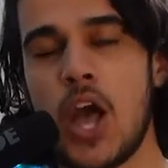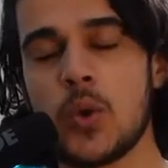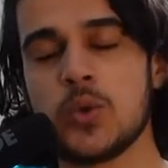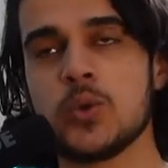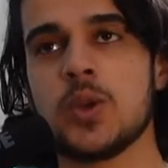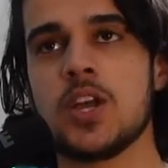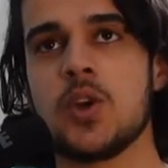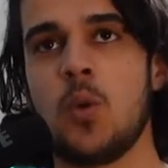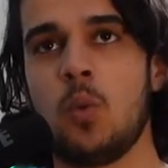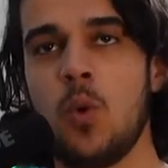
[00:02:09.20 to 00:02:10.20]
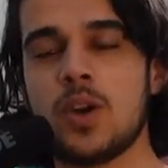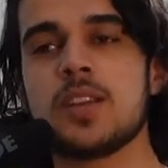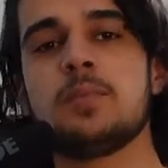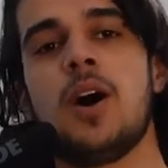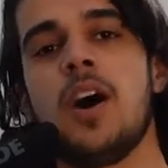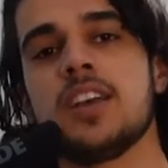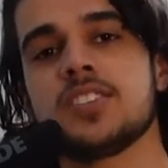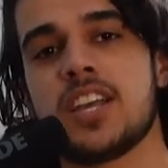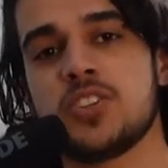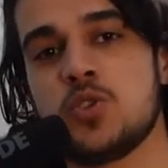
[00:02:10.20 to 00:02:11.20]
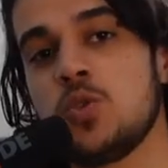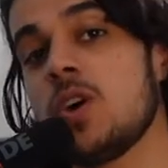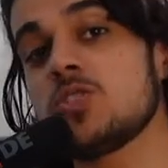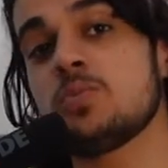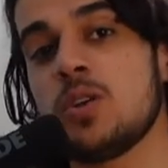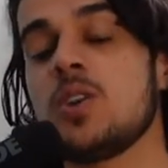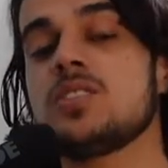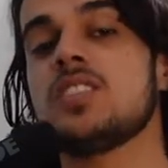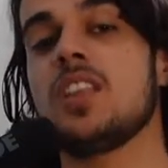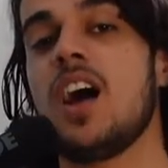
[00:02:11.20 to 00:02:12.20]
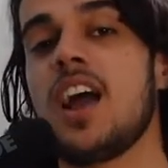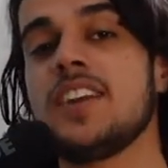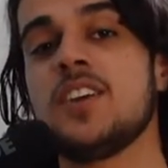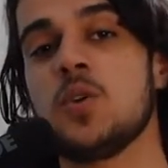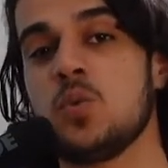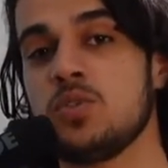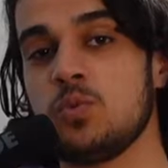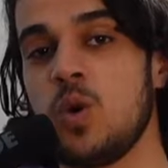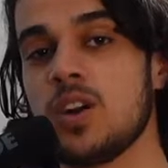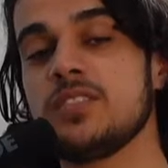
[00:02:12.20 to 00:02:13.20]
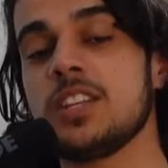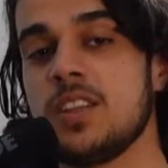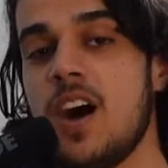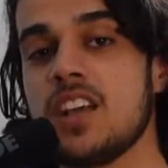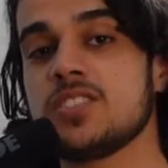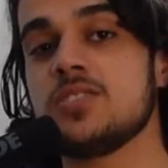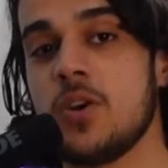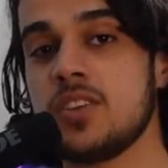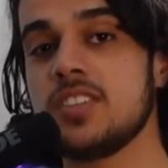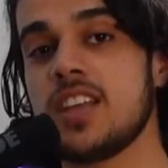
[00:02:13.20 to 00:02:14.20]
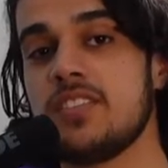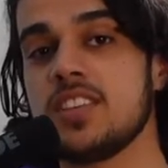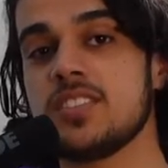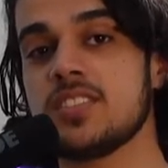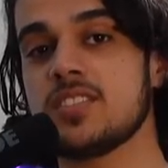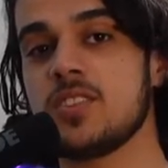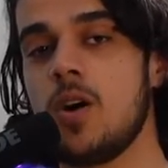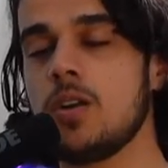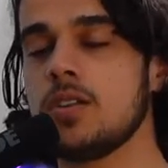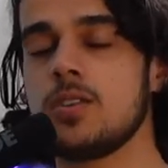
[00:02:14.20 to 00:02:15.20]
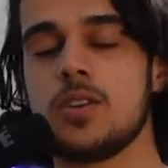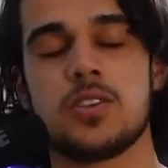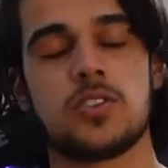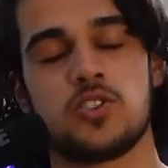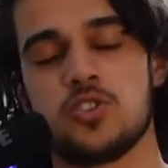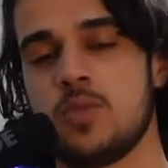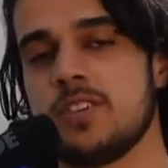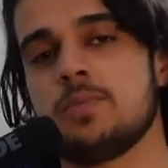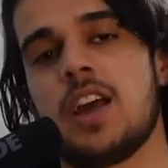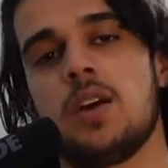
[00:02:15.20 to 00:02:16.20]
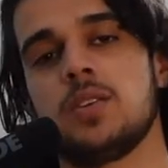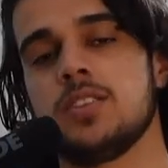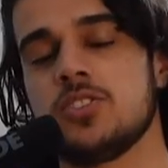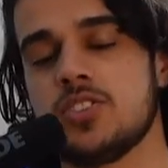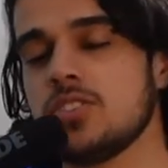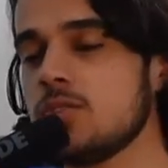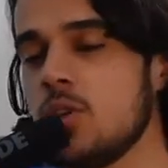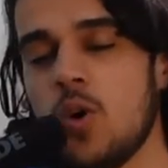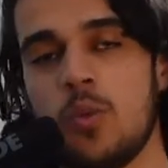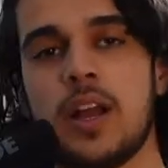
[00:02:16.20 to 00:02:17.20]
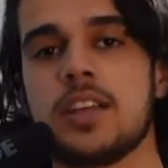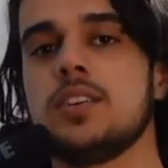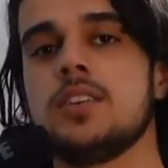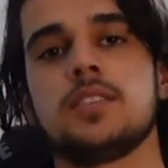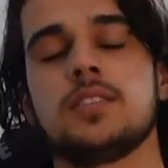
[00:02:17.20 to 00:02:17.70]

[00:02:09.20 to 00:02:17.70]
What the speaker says: you, walking past a 200-person line with one of the last 3070s in stock, so much power. Just, oh my god,